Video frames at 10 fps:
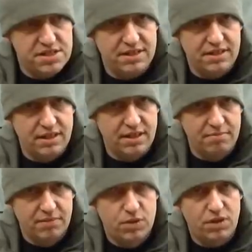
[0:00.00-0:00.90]
sent
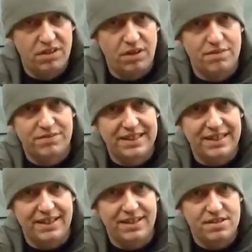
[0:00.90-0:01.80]
quite a lot of
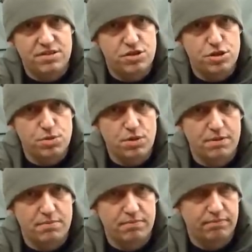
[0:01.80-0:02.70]
gear to
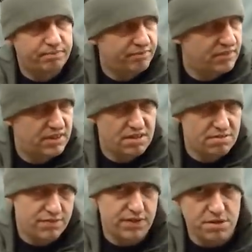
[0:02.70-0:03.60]
do
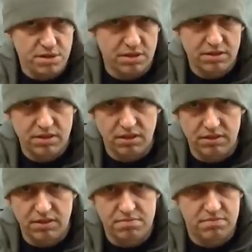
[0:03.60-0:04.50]
reviews on
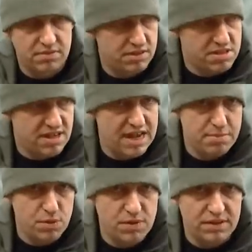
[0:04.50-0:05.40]
the
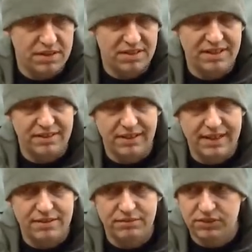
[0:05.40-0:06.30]
table in the
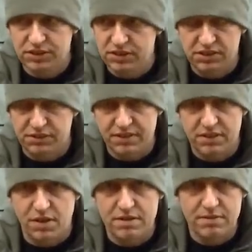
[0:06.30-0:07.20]
lounge, sorry, the
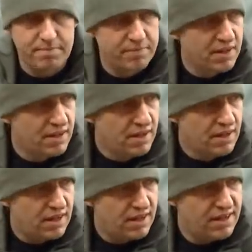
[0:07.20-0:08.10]
dining
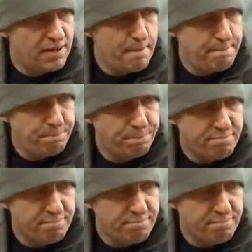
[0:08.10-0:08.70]
room.